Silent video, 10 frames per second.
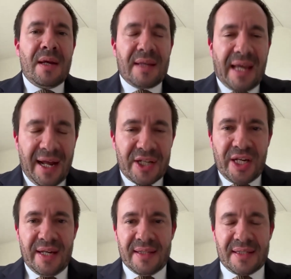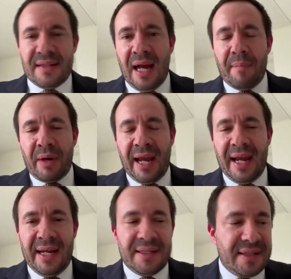The catch is that
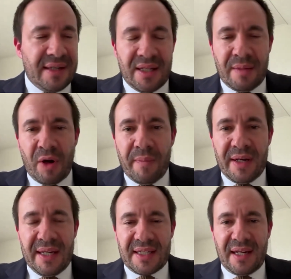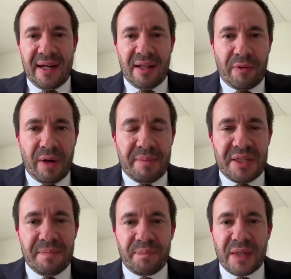brigade at the moment is ill-equipped.
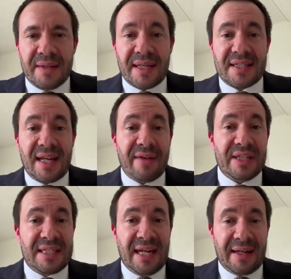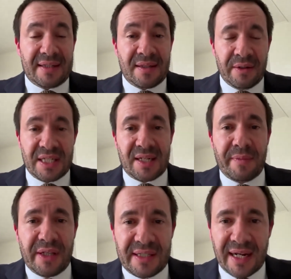It doesn't have its tanks. Those are some
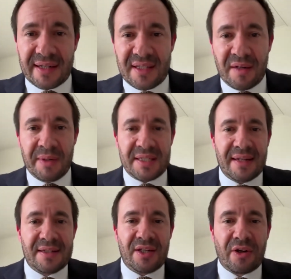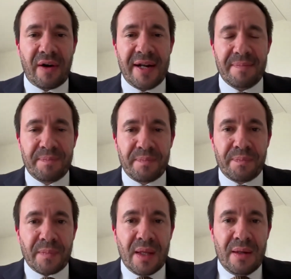of the tanks that have been sent to Ukraine.
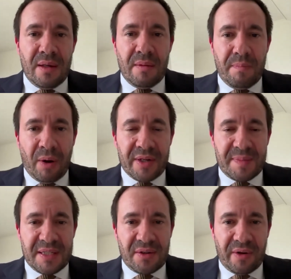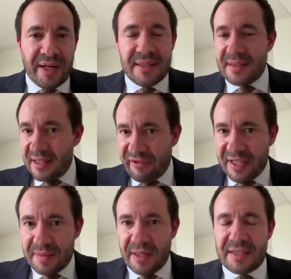Boris Pistorius, the
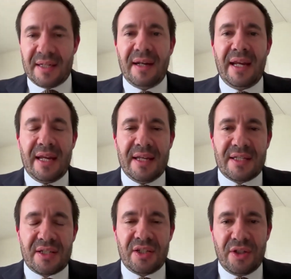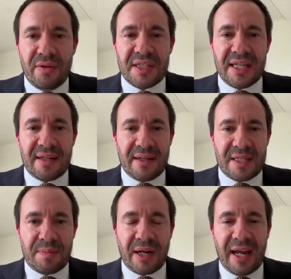defense minister, is using
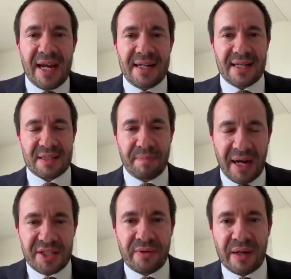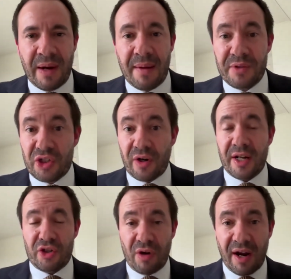this brigade as a battering ram to try
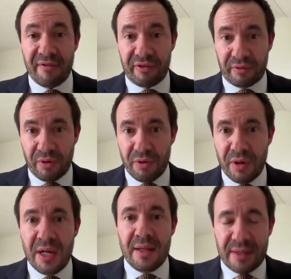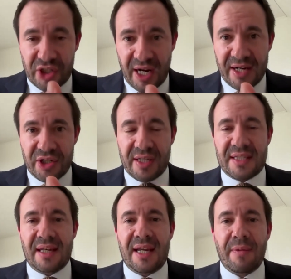and drive through the
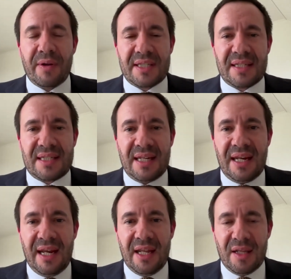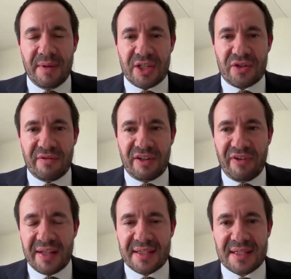changes that he wants to see in the Ministry of
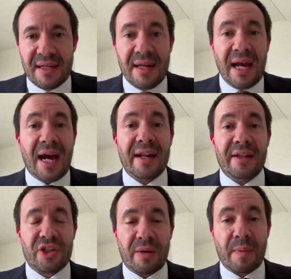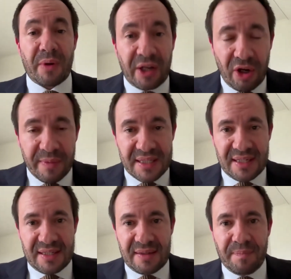Defense and in the German procurement
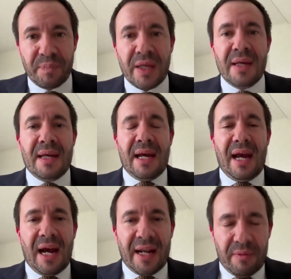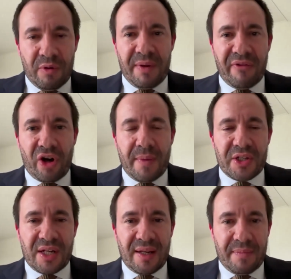system. And it will be very
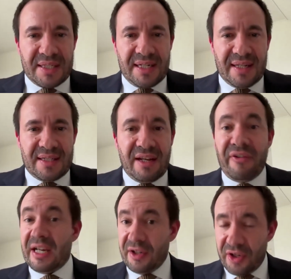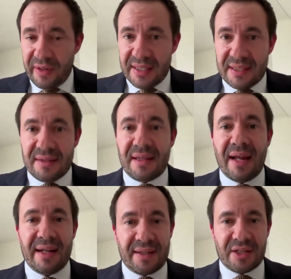much a litmus test. If he can do it,
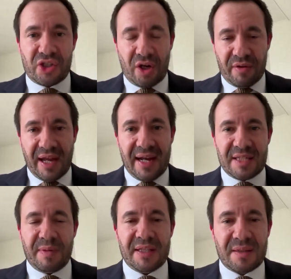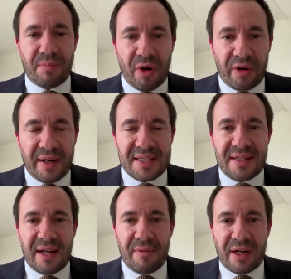then it does show there has been some progress in that